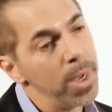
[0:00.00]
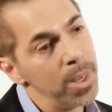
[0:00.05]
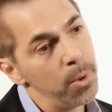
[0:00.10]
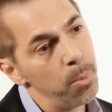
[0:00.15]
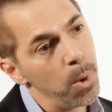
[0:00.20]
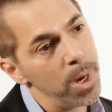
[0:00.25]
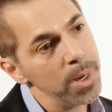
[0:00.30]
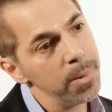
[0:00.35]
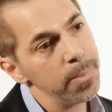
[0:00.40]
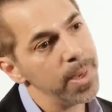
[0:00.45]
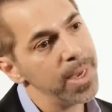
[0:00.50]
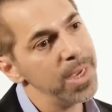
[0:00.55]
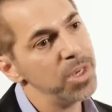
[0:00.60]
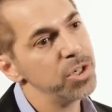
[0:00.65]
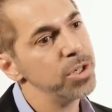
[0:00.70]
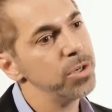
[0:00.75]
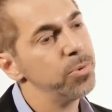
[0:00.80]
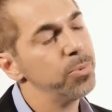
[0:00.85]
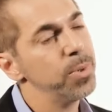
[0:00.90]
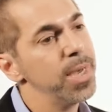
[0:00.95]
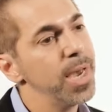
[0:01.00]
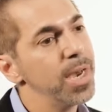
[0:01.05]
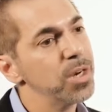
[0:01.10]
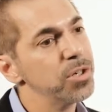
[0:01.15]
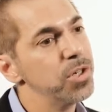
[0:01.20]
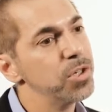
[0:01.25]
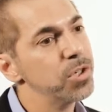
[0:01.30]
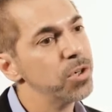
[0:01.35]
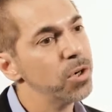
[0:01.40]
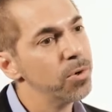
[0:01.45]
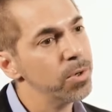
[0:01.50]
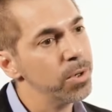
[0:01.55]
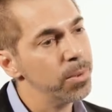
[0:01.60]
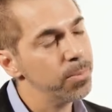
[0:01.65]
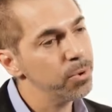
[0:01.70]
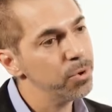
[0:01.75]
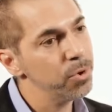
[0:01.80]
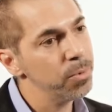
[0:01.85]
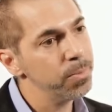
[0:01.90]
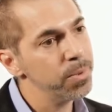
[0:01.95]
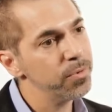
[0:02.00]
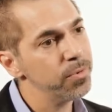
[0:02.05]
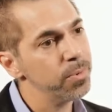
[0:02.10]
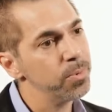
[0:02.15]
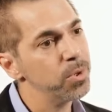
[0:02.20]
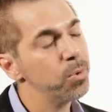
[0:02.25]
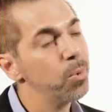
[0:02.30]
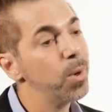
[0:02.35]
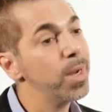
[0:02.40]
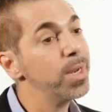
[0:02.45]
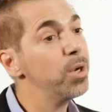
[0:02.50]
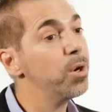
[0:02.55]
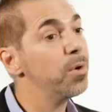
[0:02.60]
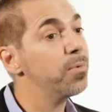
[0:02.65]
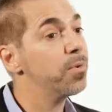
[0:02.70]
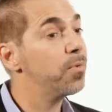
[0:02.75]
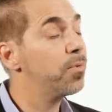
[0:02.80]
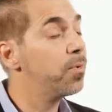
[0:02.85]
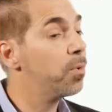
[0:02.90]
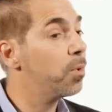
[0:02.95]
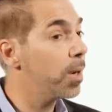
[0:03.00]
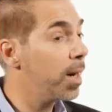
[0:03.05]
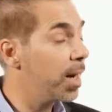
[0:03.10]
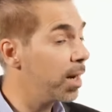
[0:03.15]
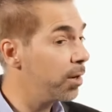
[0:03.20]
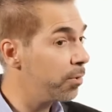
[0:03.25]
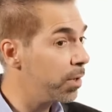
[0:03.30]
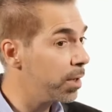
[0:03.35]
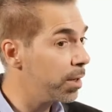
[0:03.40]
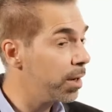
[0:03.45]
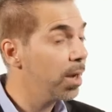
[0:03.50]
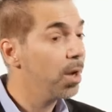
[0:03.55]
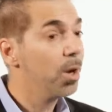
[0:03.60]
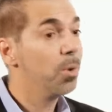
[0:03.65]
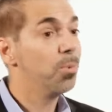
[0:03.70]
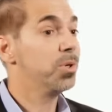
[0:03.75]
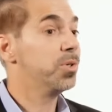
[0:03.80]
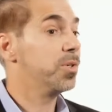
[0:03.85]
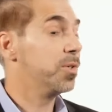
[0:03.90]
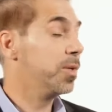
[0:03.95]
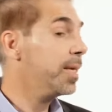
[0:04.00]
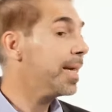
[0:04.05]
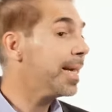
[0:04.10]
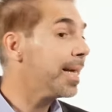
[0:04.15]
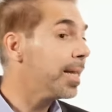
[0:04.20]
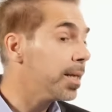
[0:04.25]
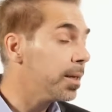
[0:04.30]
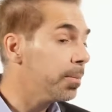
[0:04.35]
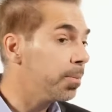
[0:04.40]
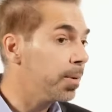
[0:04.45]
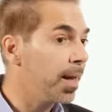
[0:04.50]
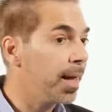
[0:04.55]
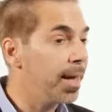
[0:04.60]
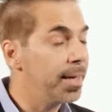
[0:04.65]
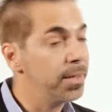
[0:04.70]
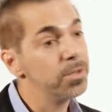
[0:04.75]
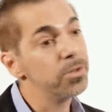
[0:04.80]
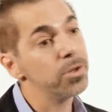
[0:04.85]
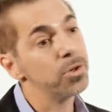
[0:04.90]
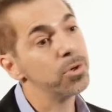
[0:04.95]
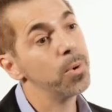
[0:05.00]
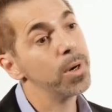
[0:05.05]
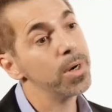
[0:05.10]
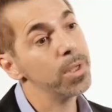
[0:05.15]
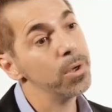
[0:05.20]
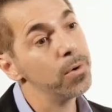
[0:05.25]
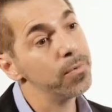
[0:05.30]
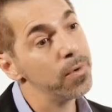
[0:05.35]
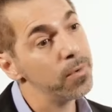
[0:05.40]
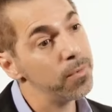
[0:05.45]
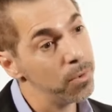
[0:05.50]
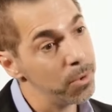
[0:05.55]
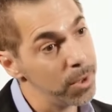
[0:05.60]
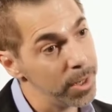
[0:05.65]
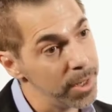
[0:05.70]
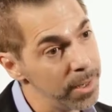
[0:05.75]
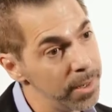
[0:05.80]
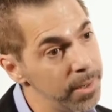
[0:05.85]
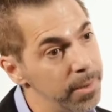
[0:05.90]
In one patient, we actually saw an improvement from 20/400, which is legally blind, to 20/40.